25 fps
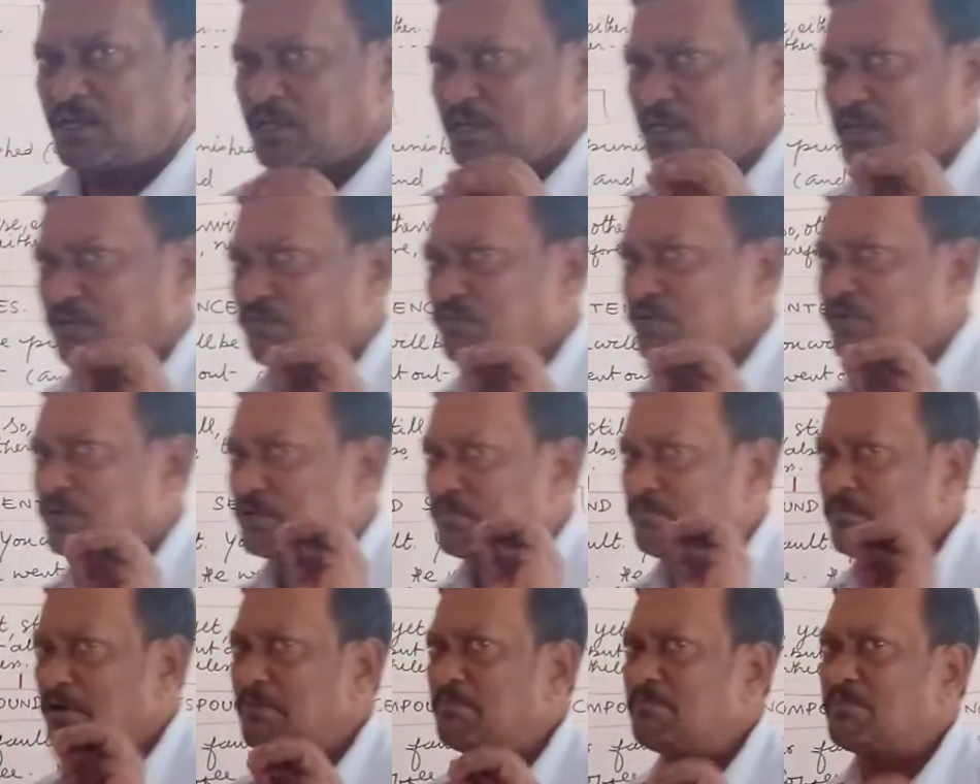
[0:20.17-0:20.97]
If you
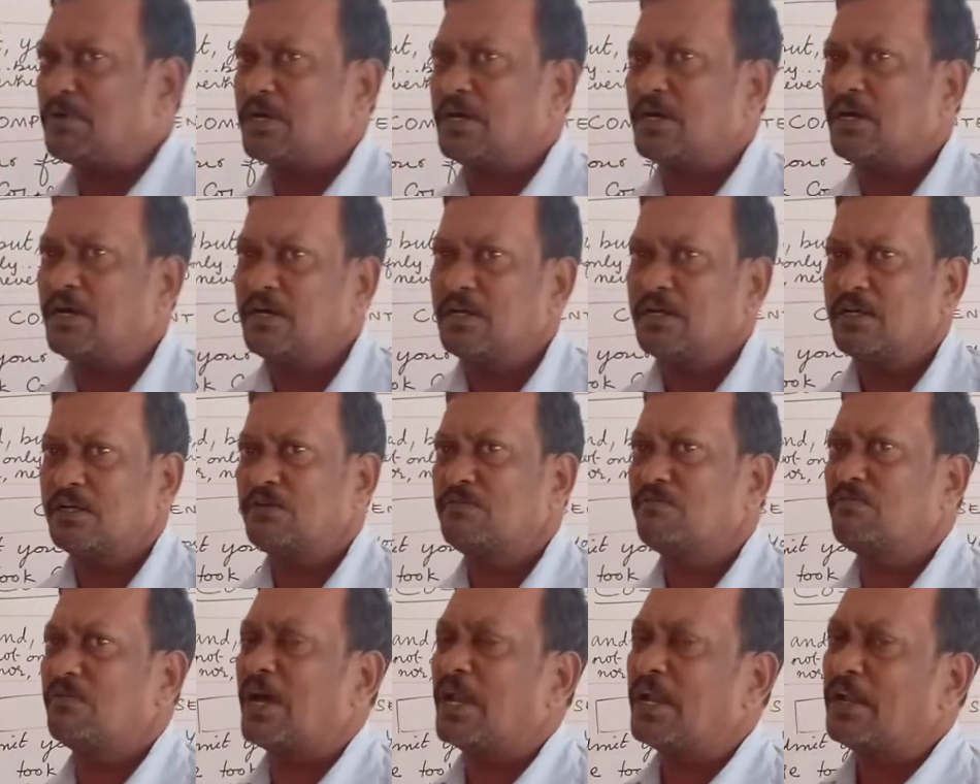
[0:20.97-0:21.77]
remember, in
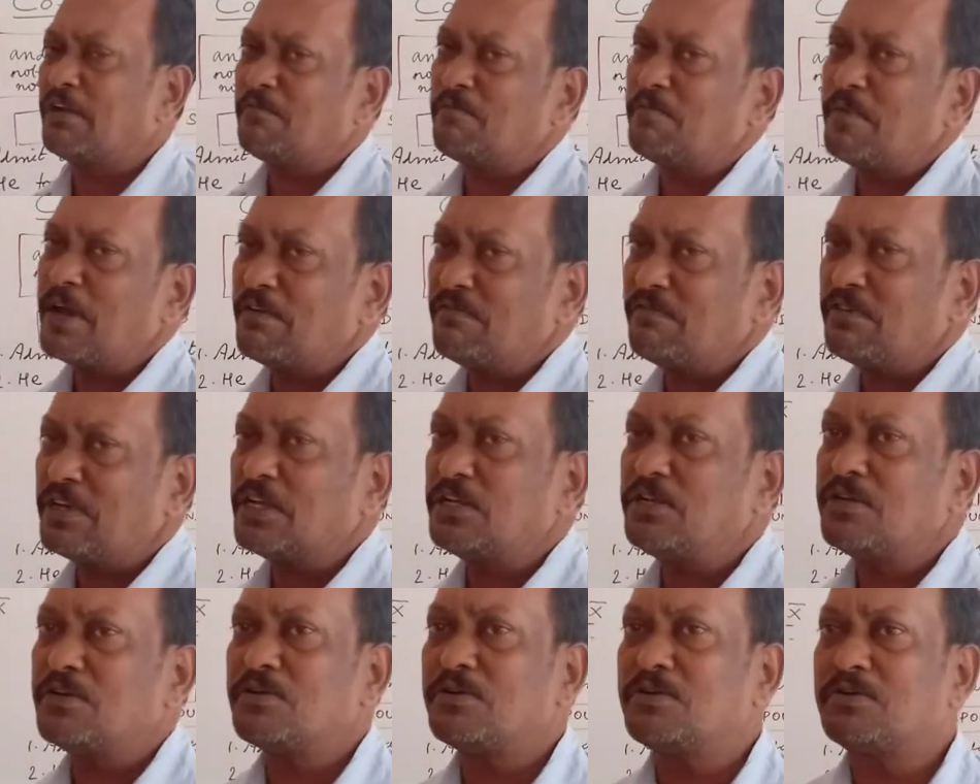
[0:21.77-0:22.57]
one of my
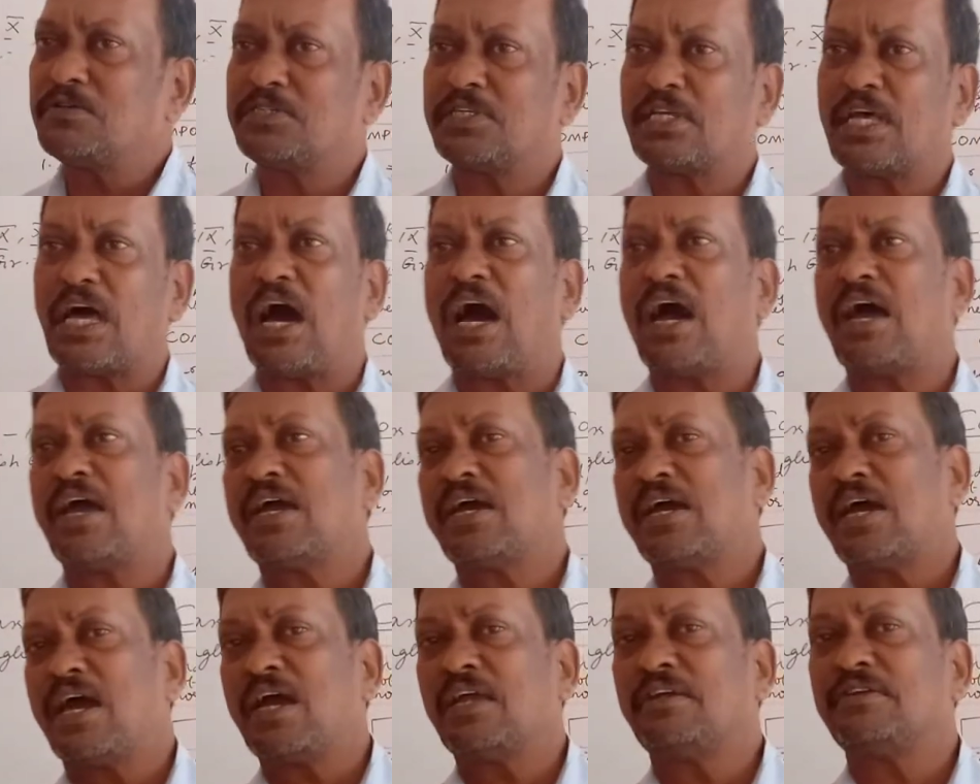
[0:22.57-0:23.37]
videos I
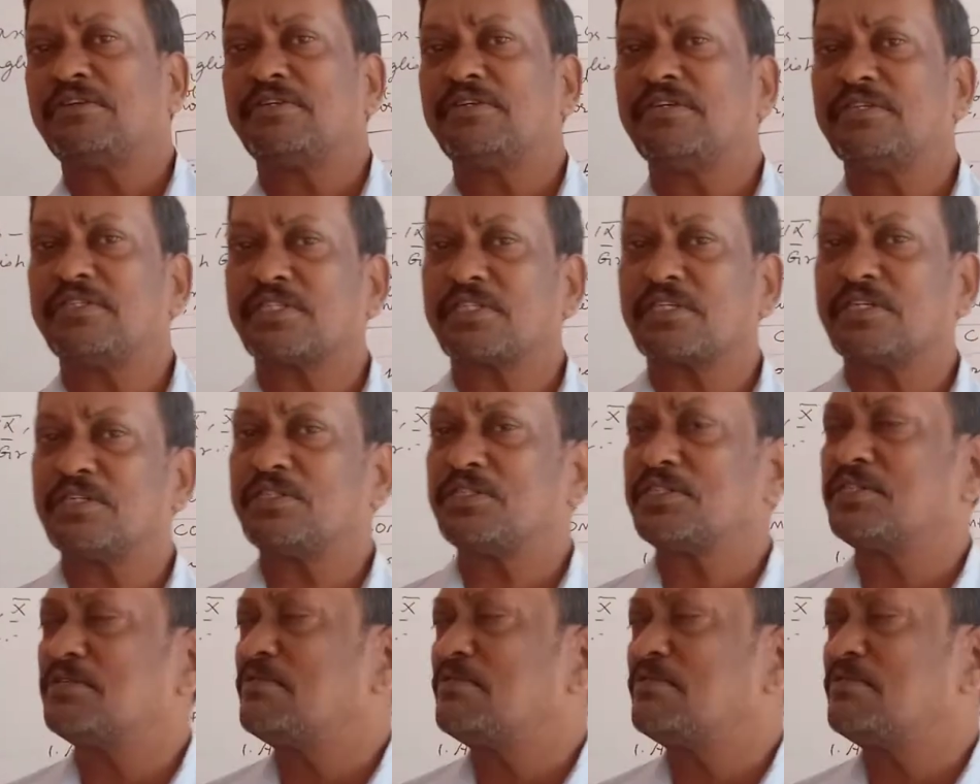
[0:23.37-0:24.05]
had discussed